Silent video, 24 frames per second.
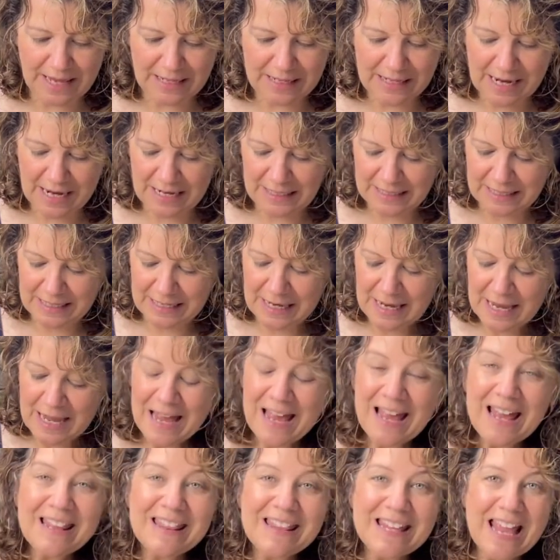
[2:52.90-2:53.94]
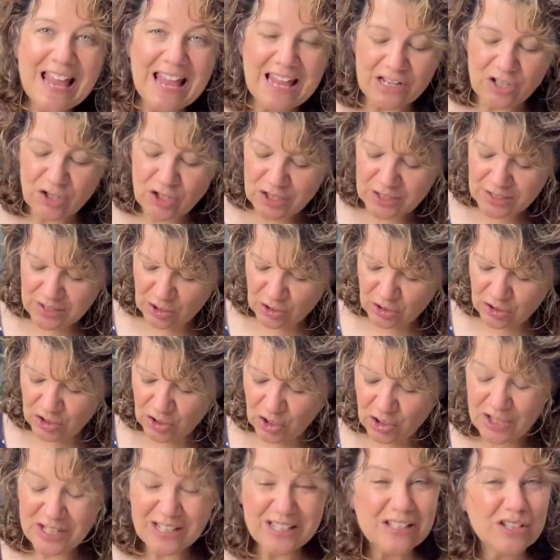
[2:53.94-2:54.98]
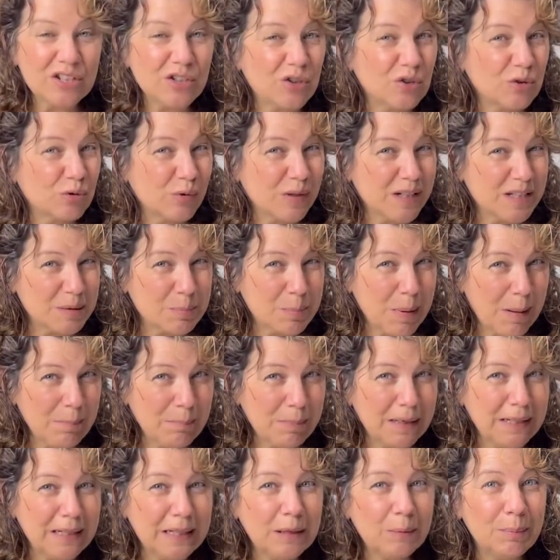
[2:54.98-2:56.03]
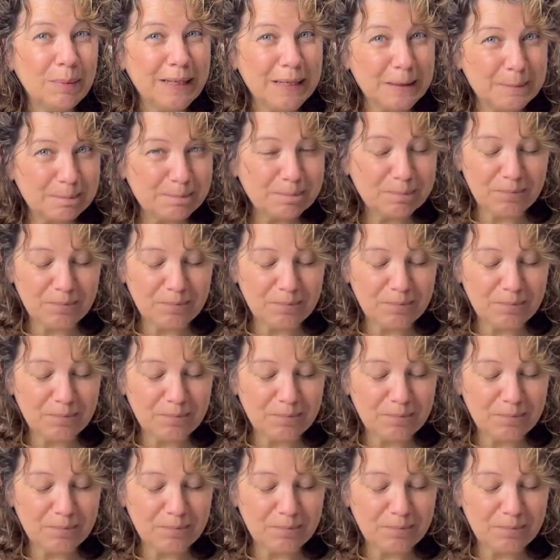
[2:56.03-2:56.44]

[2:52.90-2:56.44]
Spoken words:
honey. The edges are starting to crisp up a little bit.